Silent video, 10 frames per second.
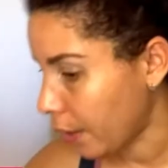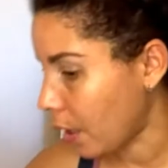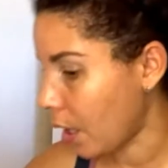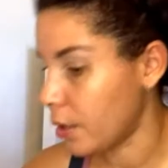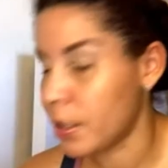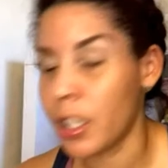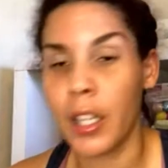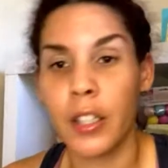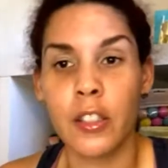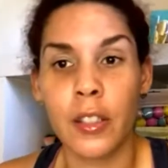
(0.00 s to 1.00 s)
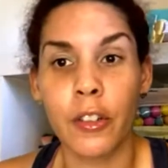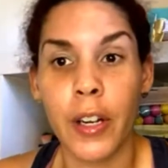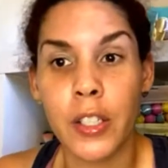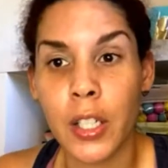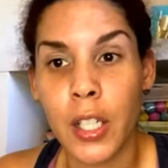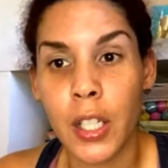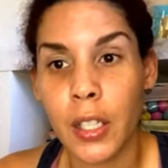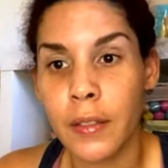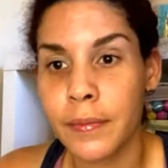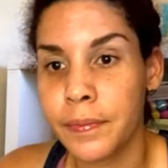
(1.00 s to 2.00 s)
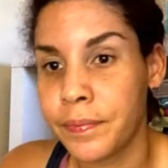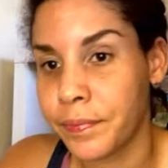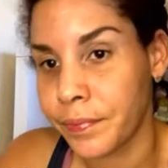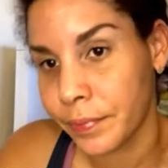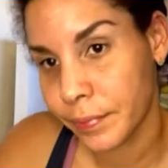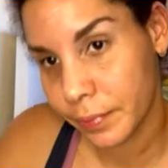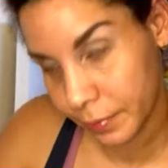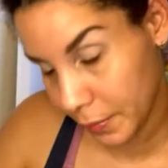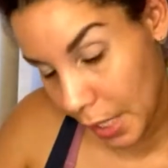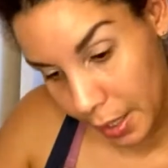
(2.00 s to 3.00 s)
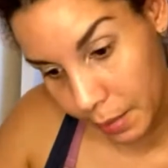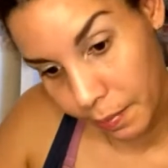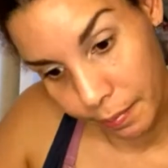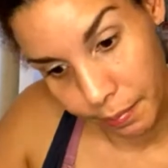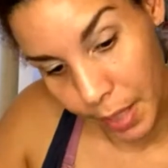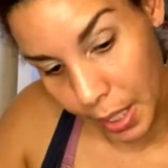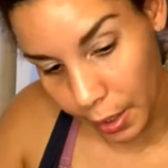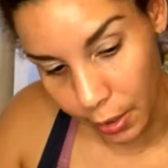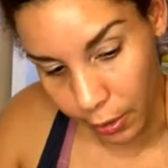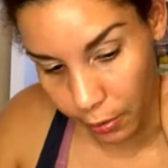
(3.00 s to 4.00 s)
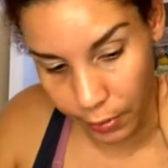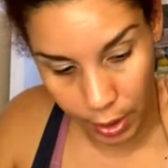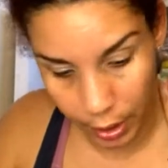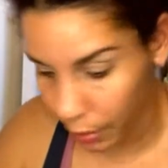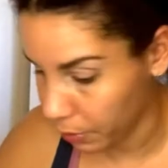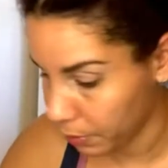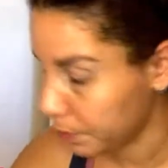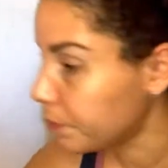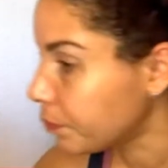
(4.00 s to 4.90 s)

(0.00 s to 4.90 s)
So I'll take that into consideration. Mommy, look. And make another video.